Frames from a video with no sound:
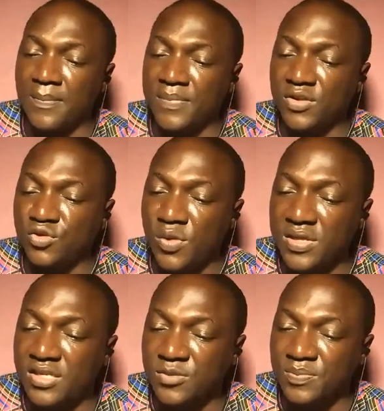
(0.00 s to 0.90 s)

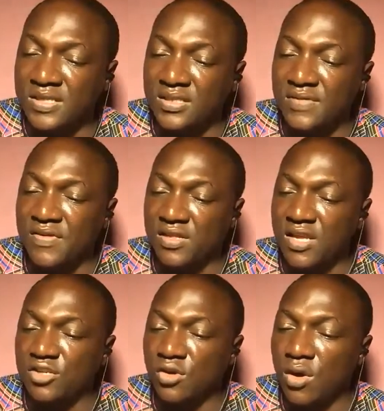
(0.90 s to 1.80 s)
between the specific
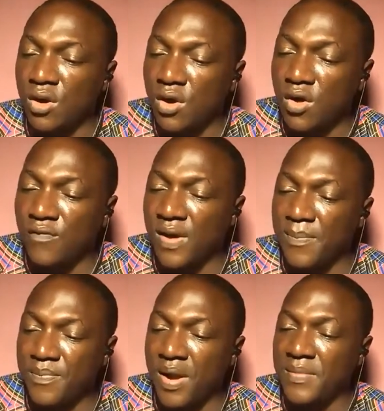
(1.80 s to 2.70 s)
nature of our
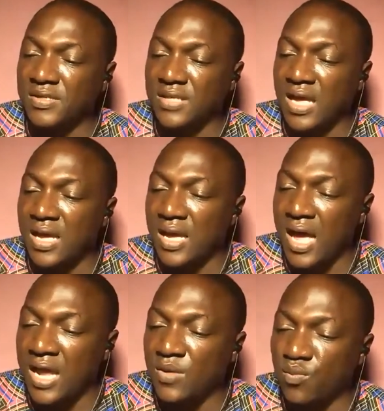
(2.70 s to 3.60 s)
premise
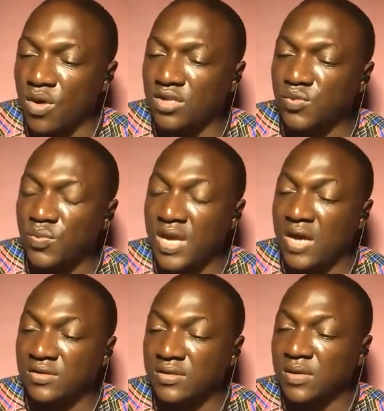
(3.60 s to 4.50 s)
and what we
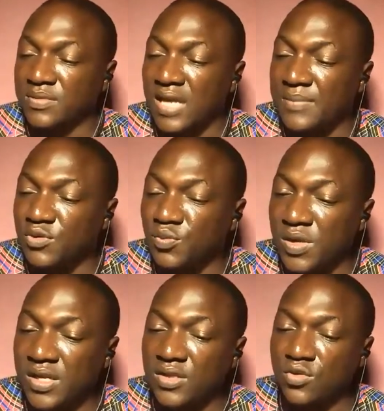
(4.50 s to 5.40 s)
are sometimes
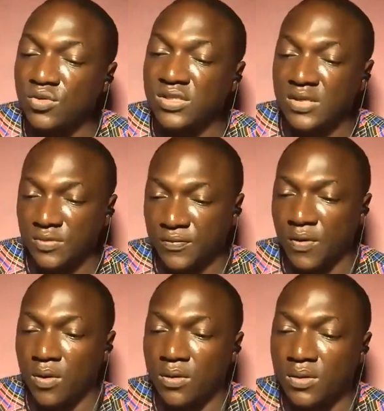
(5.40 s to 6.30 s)
willing to settle
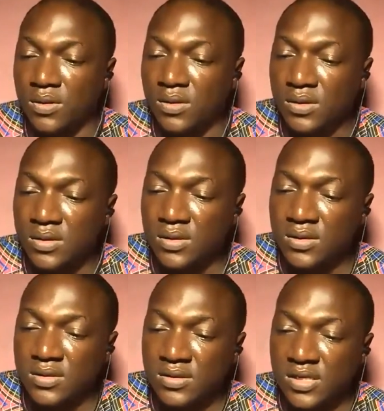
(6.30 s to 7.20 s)
for.
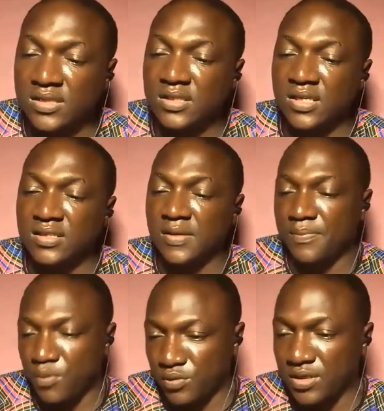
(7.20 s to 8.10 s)
This is a
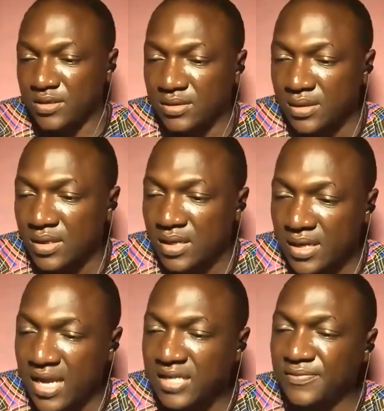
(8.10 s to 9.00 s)
process.
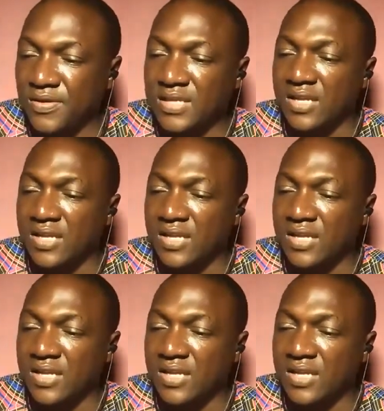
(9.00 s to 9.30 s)
Let's first